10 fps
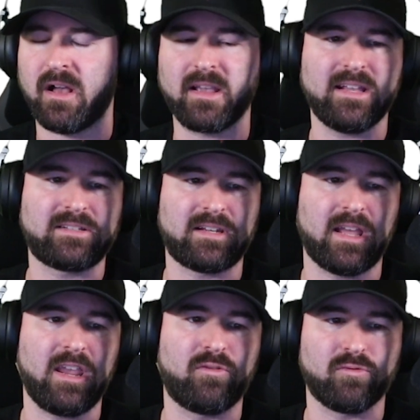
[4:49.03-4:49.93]
against
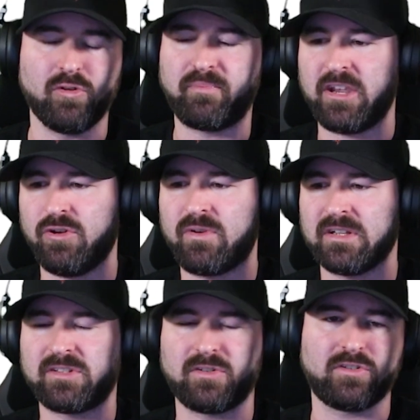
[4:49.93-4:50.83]
a group that you
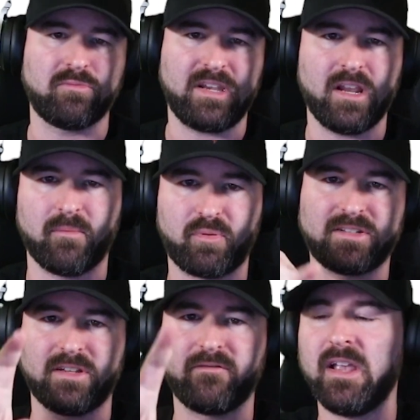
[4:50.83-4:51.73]
consider to be
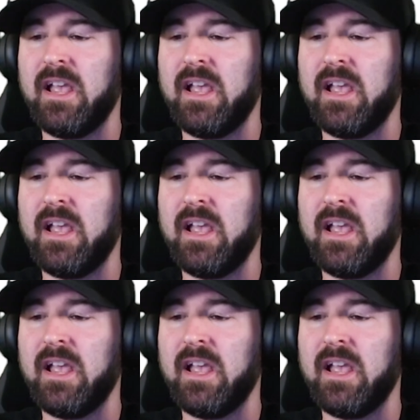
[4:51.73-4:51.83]
oppressive.